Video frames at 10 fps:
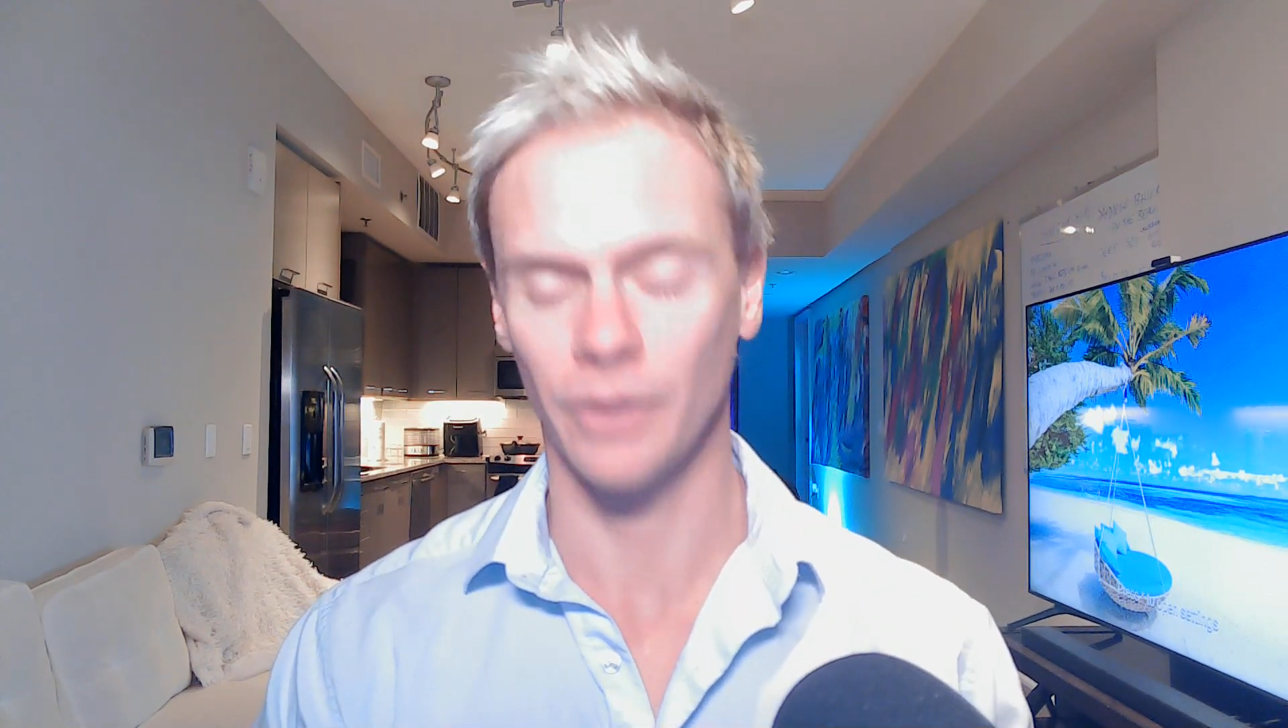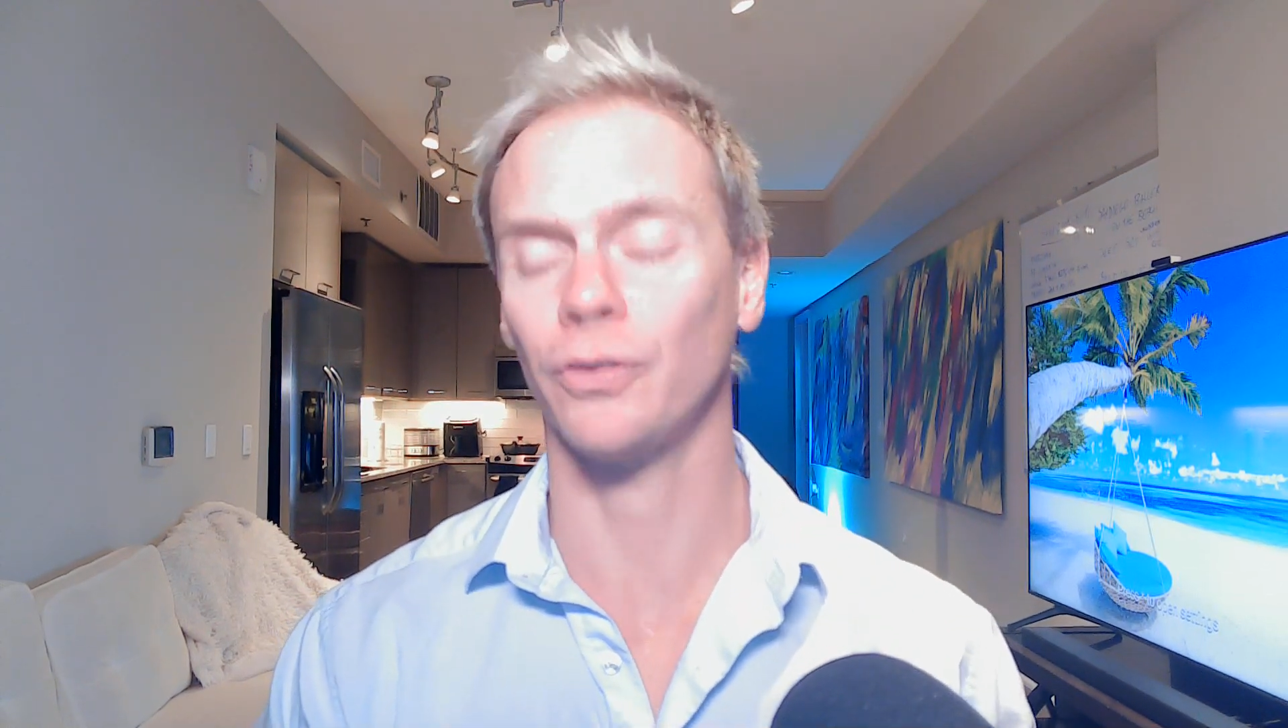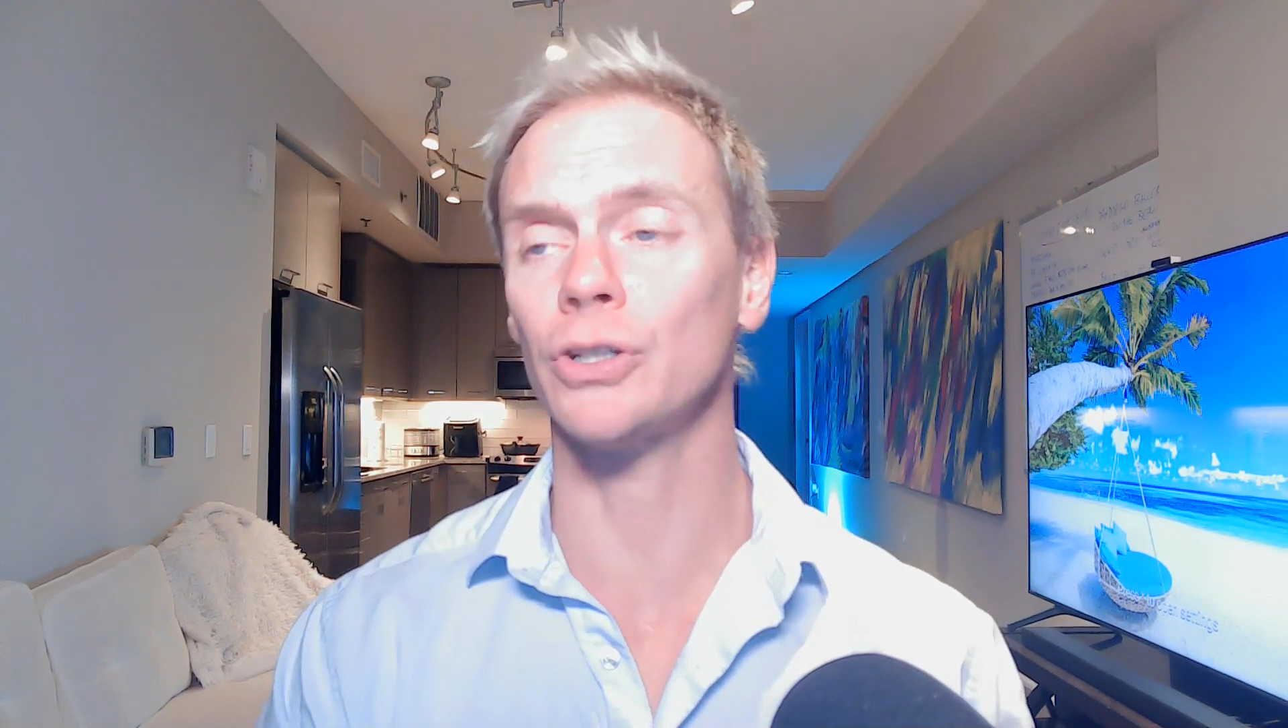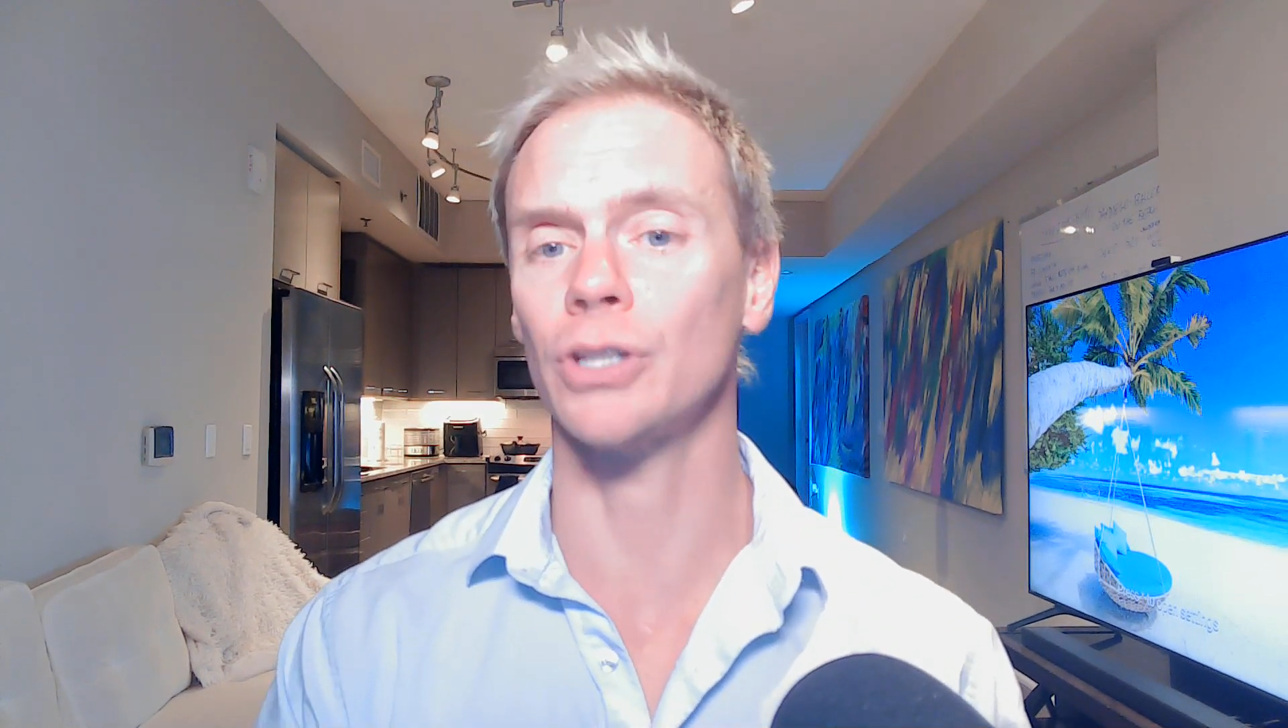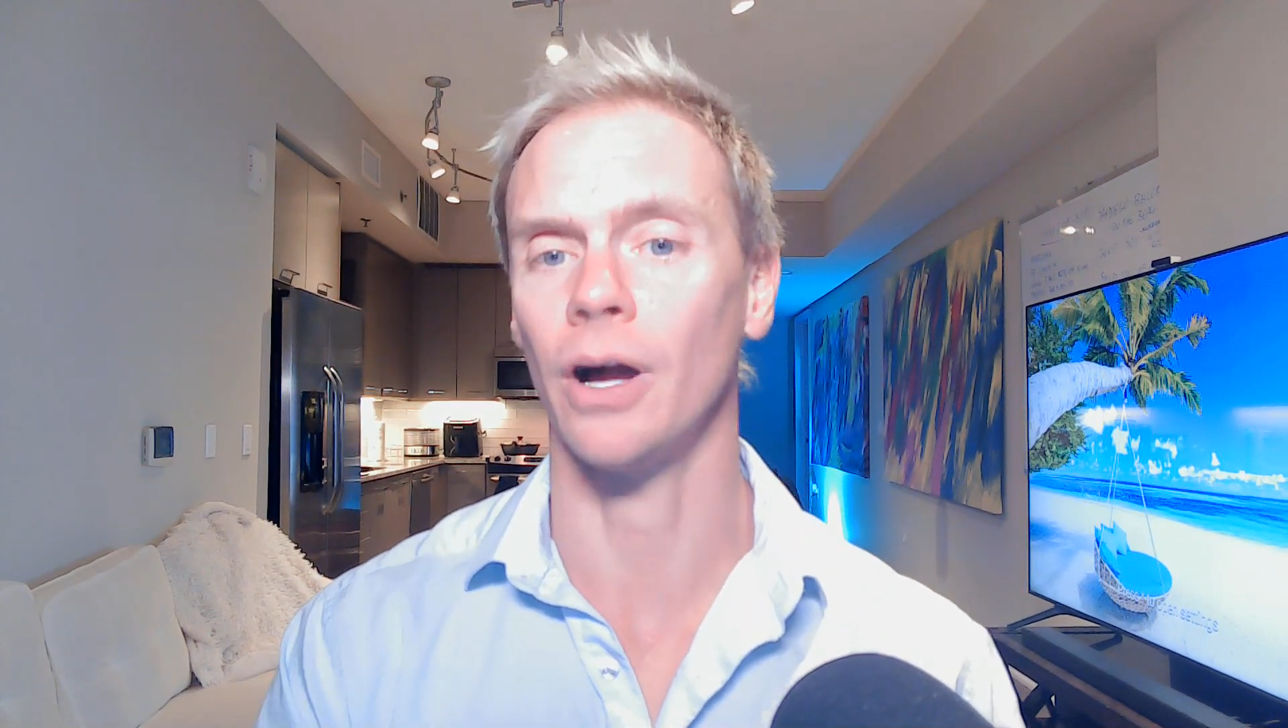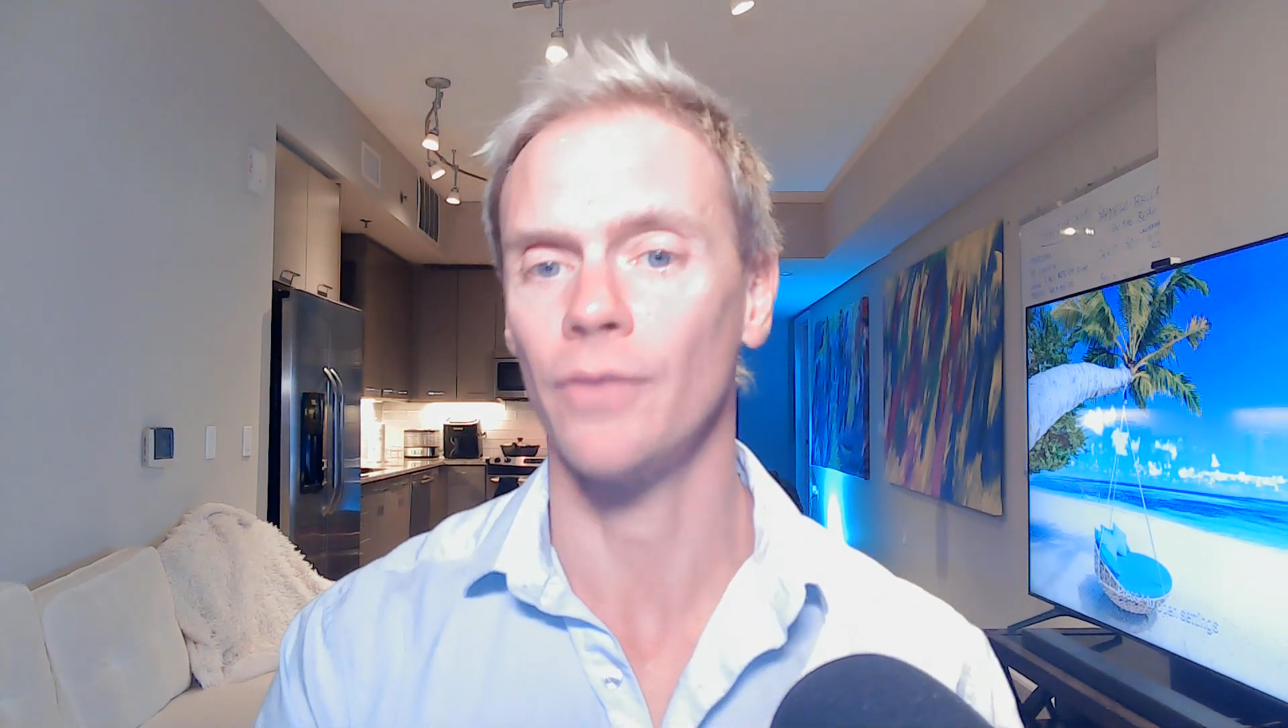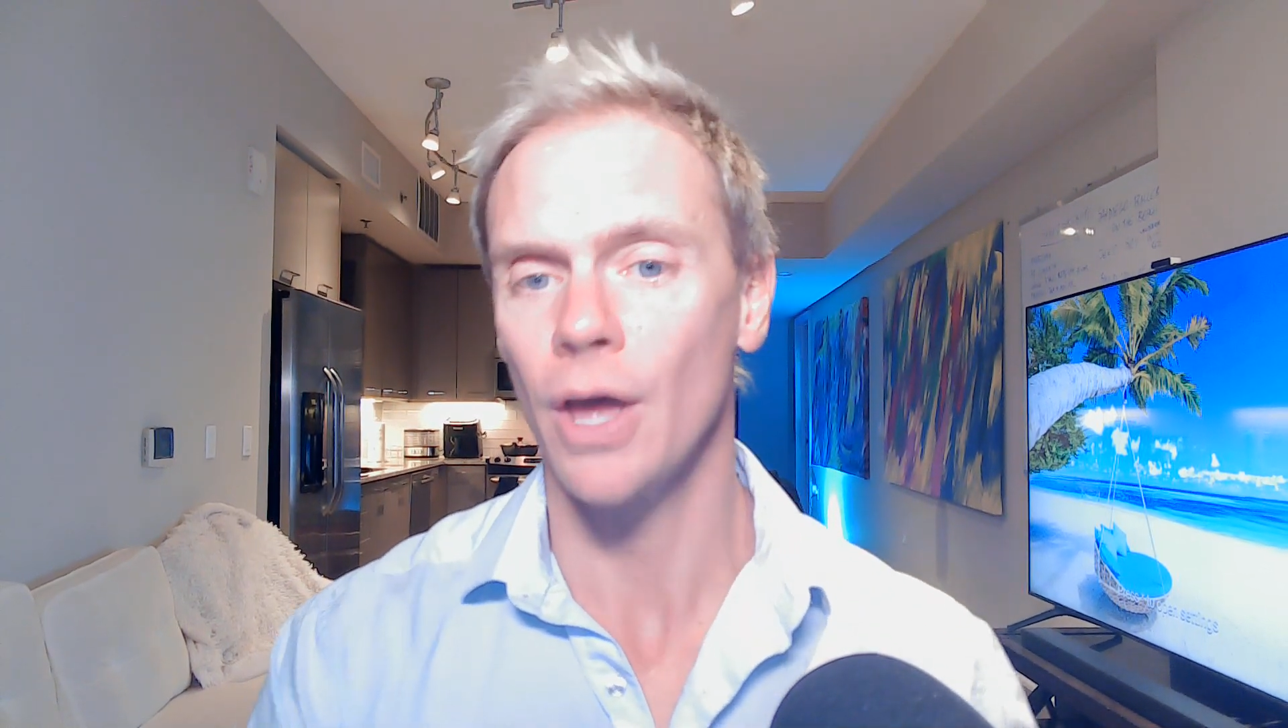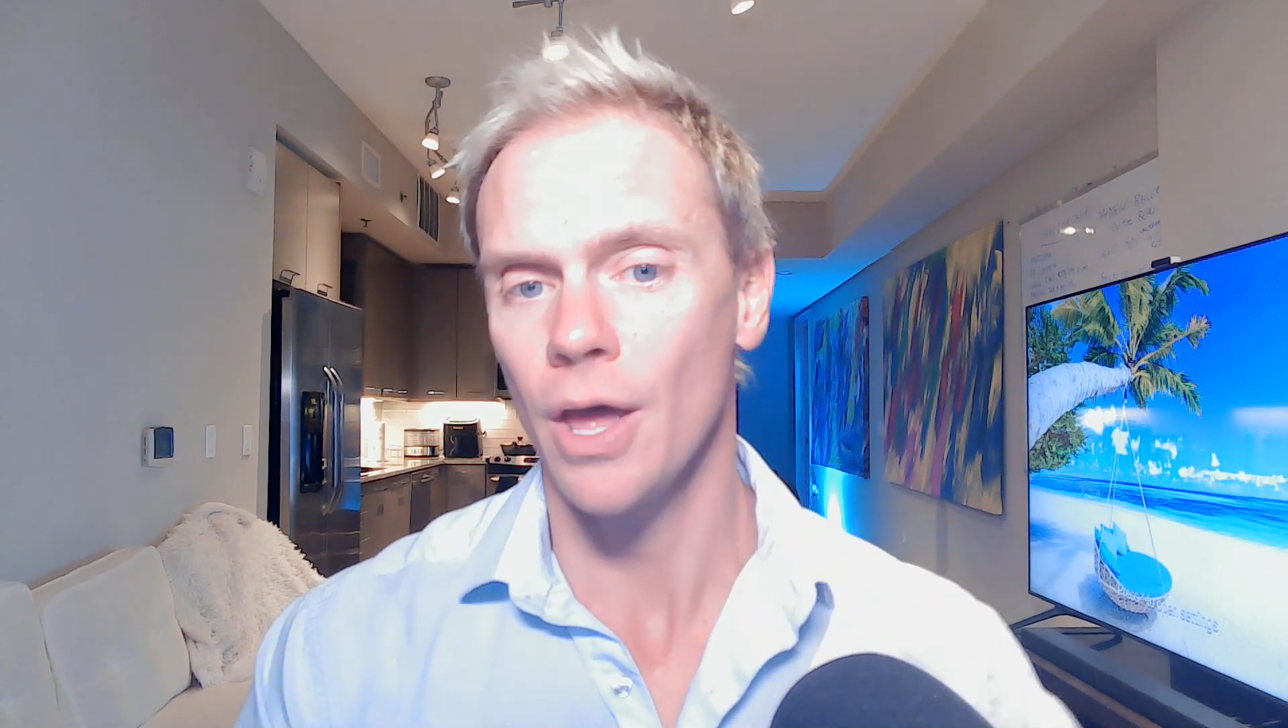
first off,